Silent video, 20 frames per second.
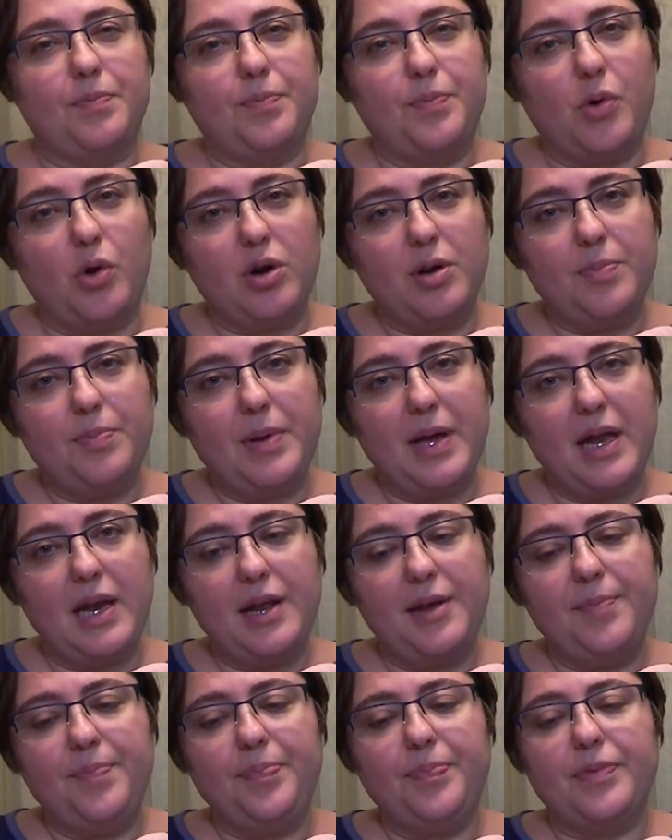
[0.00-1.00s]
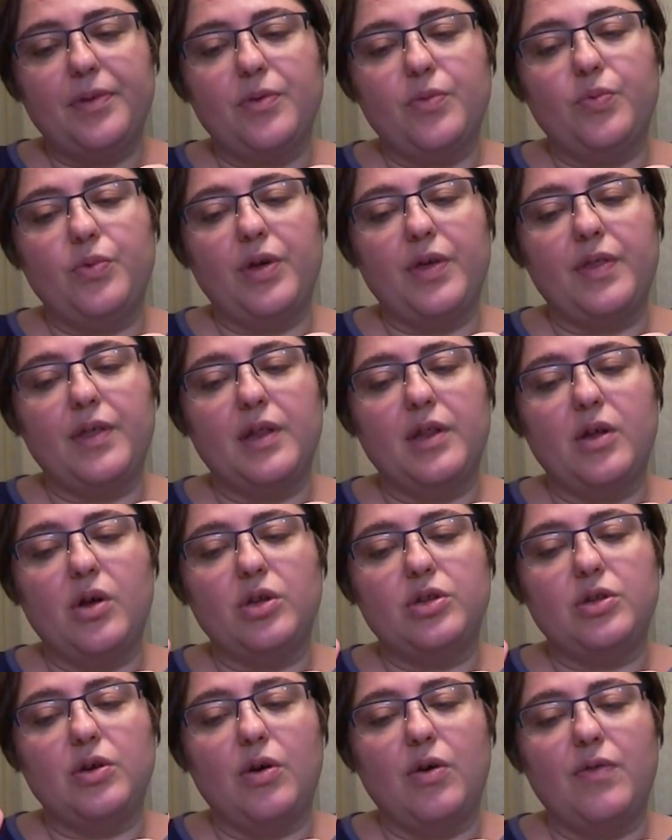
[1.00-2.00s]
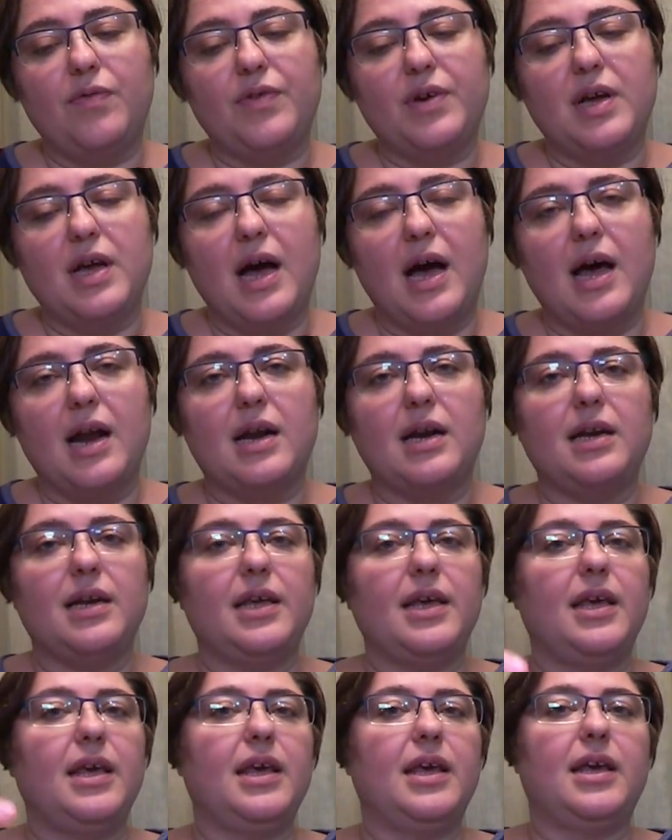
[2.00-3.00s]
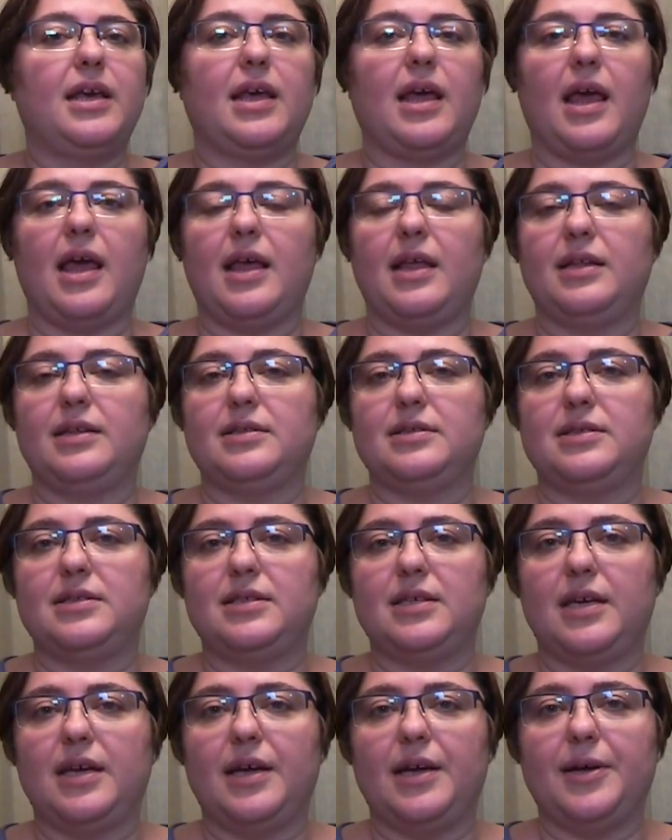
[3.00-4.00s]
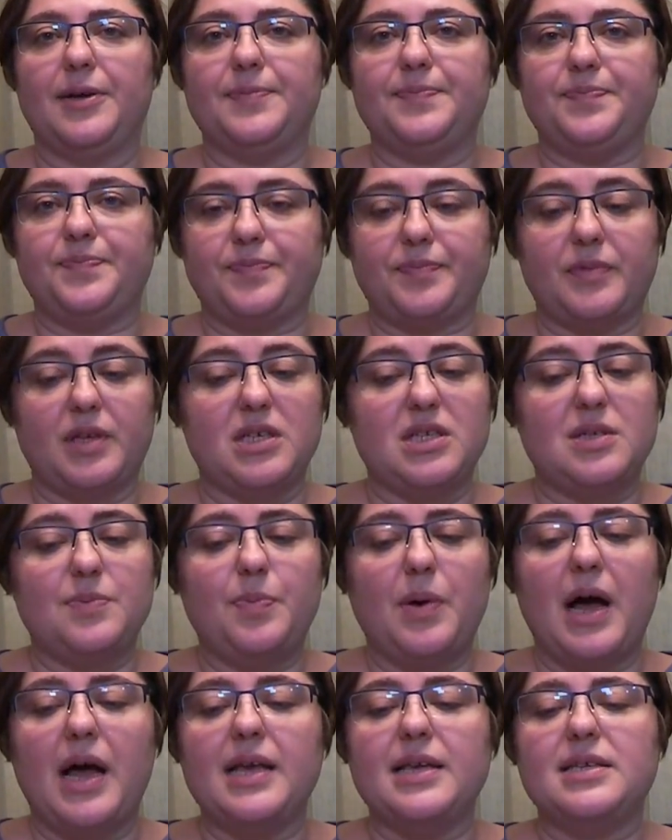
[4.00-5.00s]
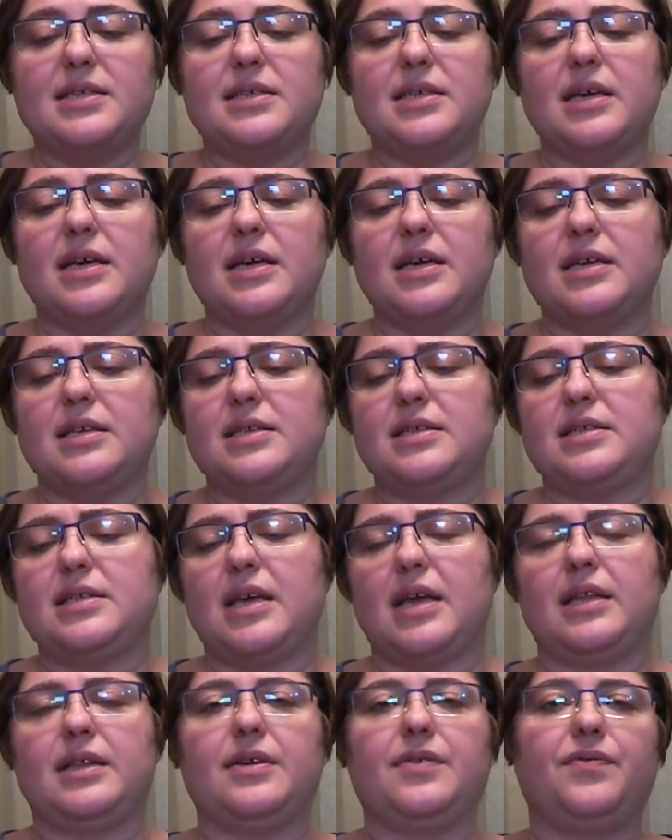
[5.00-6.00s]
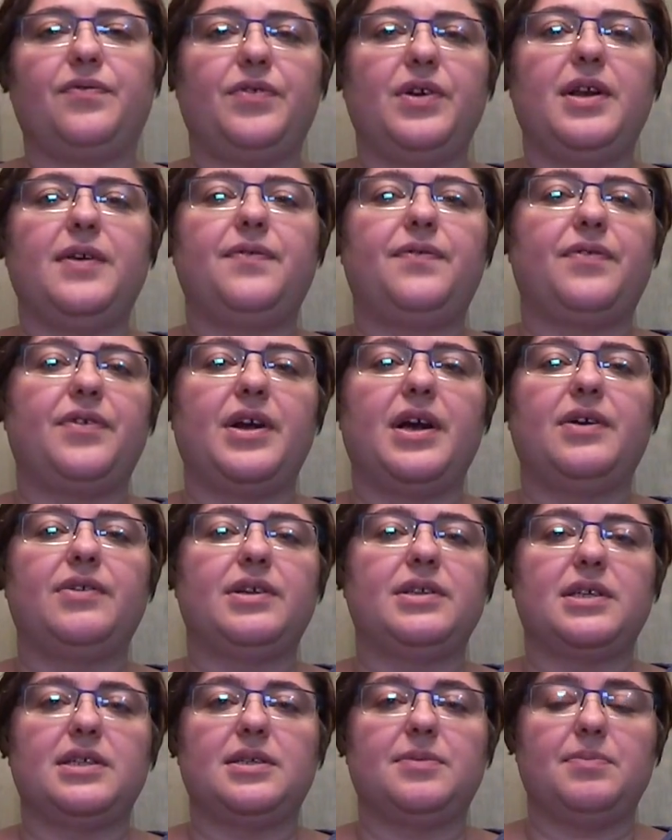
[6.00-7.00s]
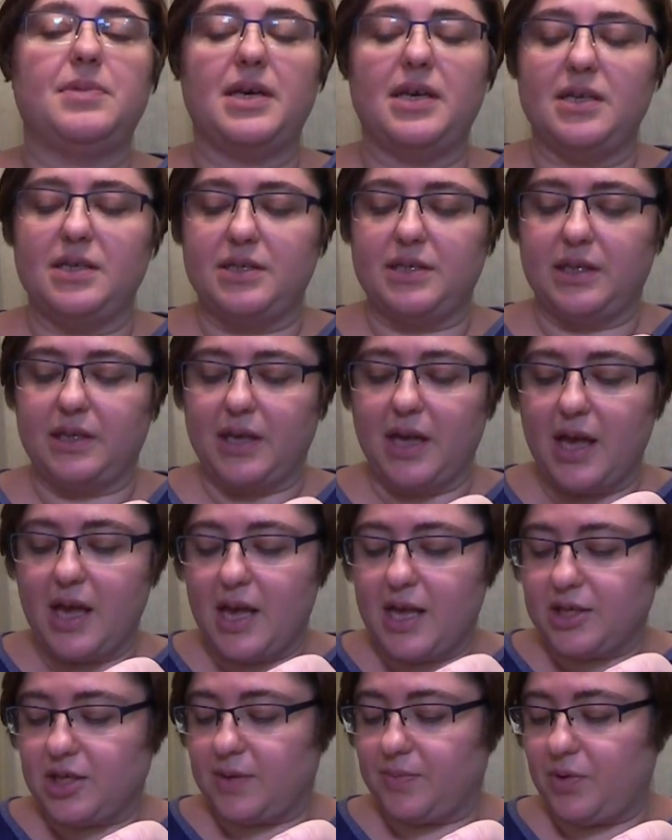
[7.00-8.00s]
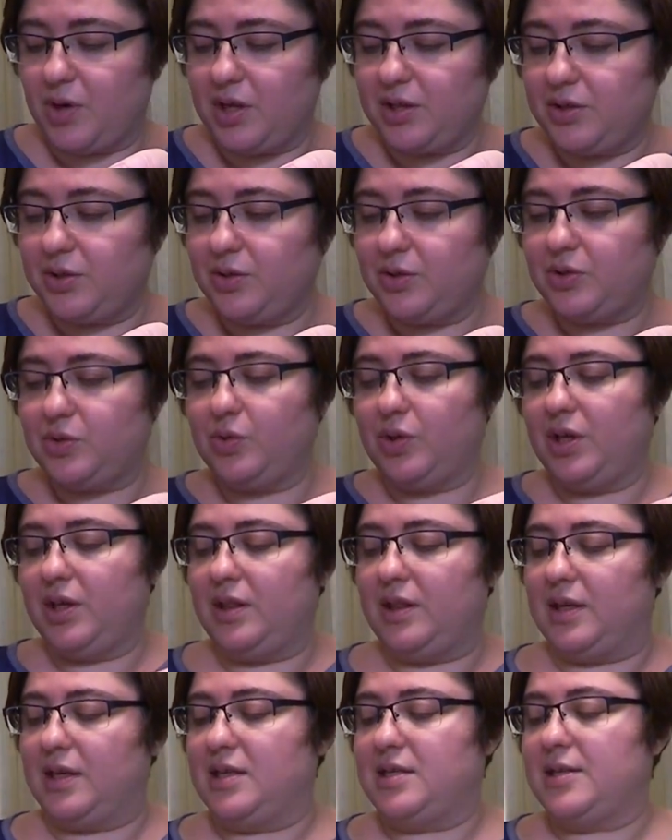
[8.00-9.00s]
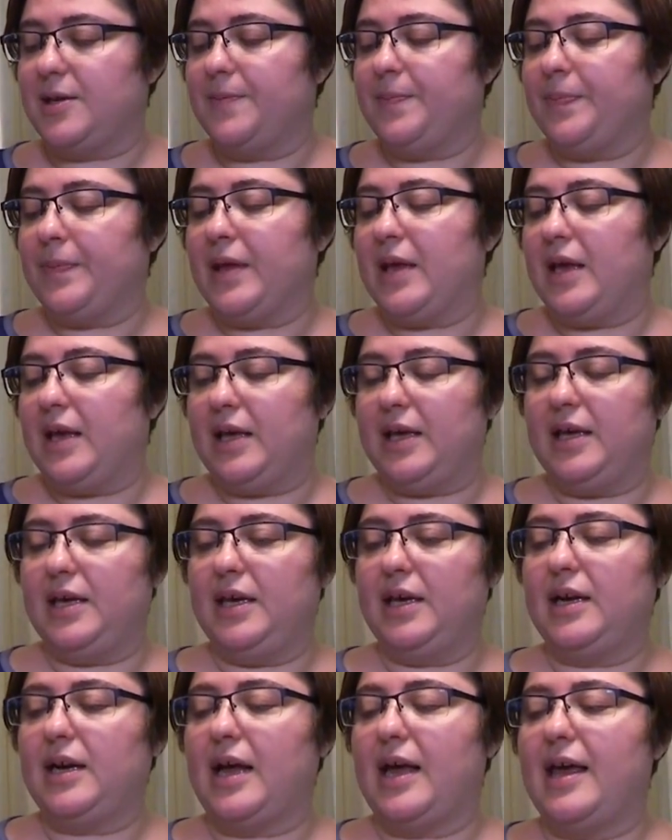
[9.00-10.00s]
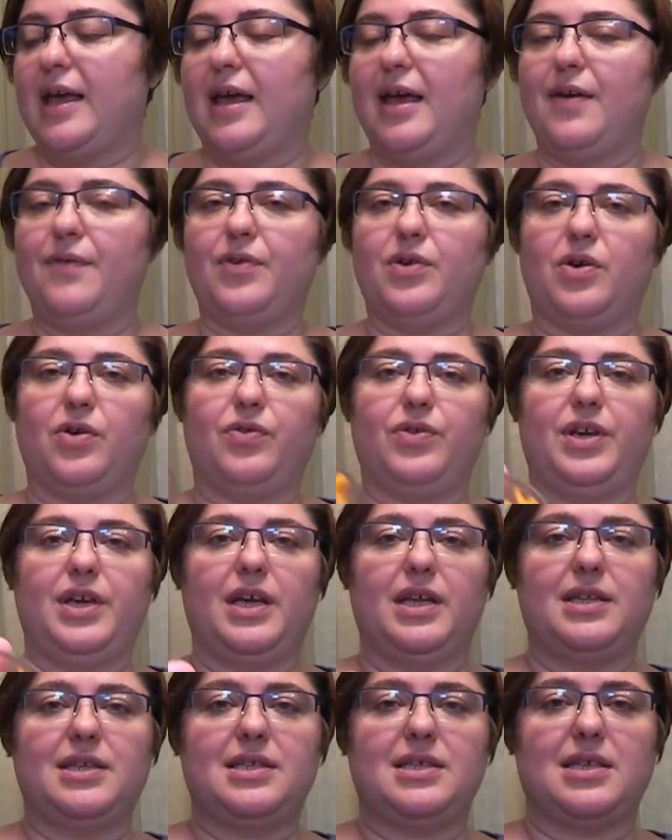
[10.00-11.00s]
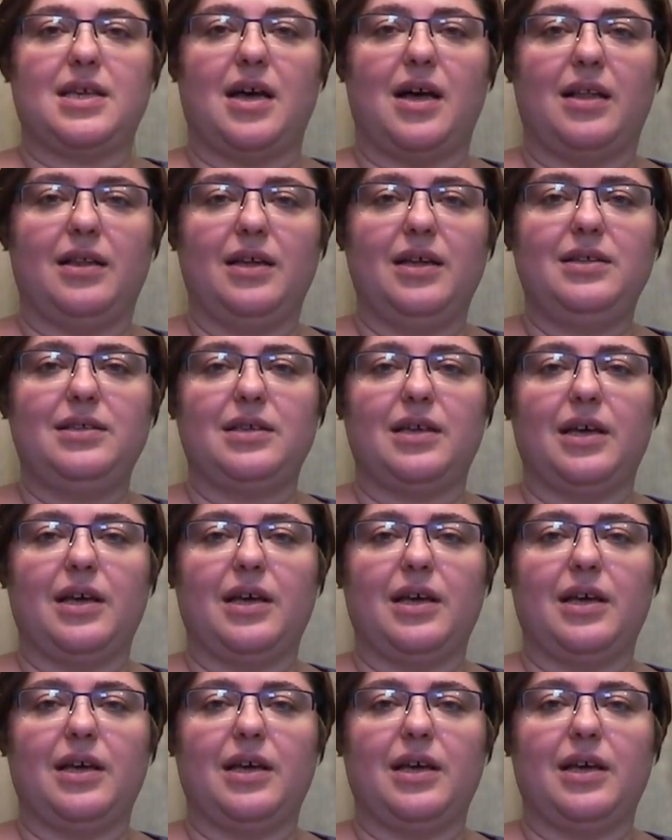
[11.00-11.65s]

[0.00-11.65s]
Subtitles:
pork belly with a lot of garlic and spices, and really fragrant and amazing. So I'm going to eat this. Here I have Korean salad,